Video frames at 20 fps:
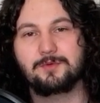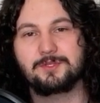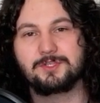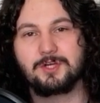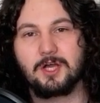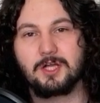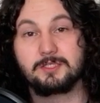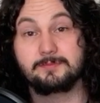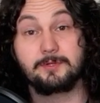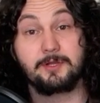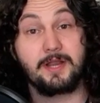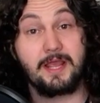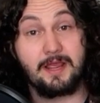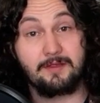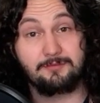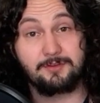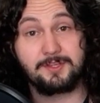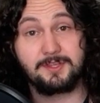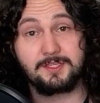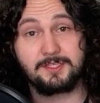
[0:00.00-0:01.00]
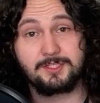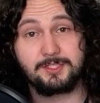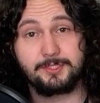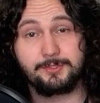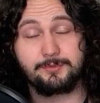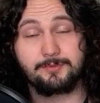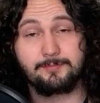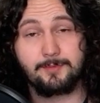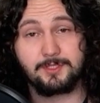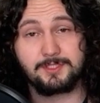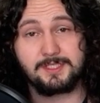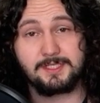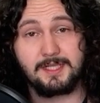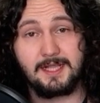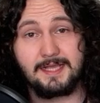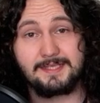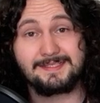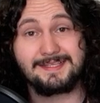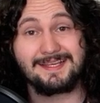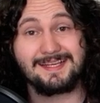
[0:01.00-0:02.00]
we talked about everything to do with
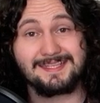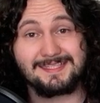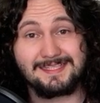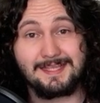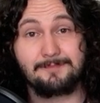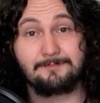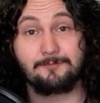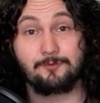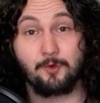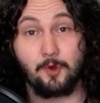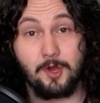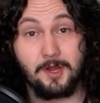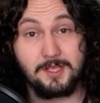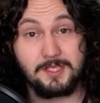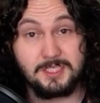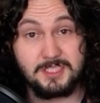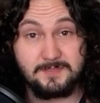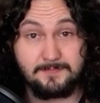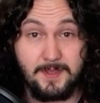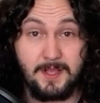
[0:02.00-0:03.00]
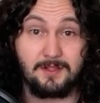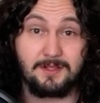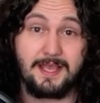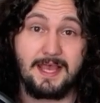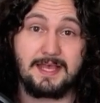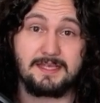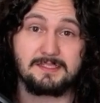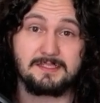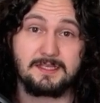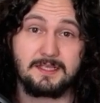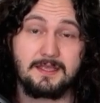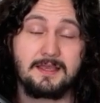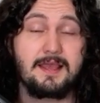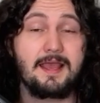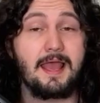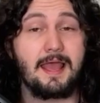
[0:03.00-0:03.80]
multiclassing except for spellcasting.